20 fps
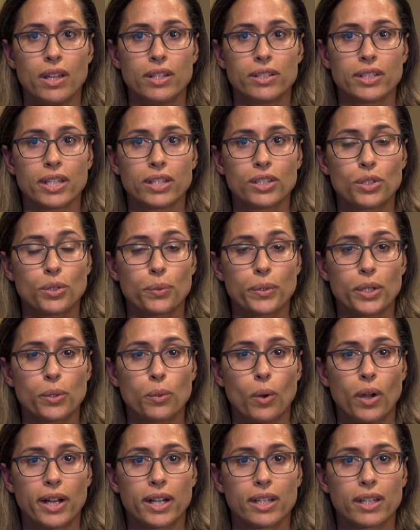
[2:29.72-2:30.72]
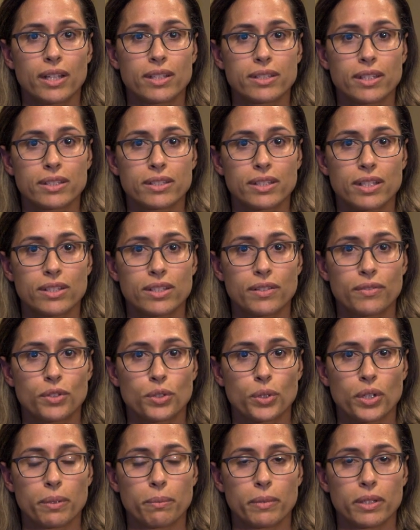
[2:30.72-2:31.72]
tend to require less extensive
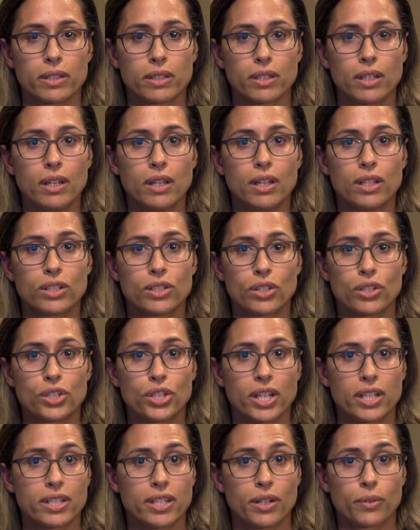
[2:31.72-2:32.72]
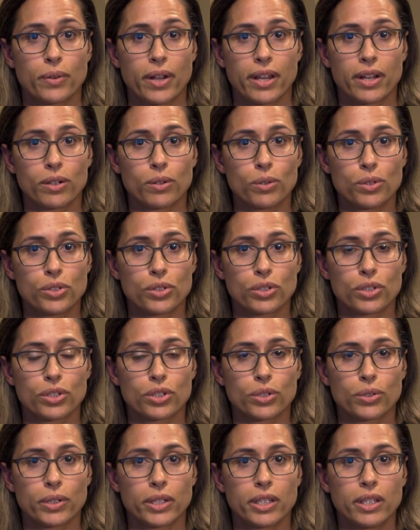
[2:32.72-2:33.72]
treatment, such as a radical
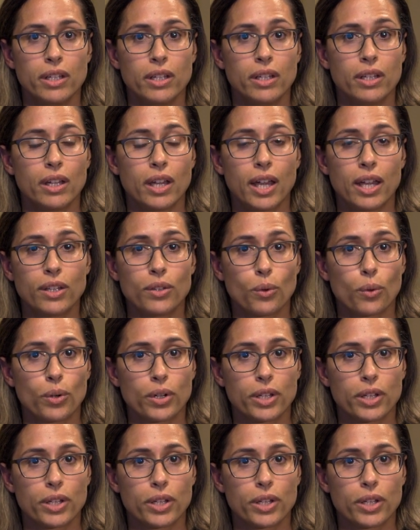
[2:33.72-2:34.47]
surgery and or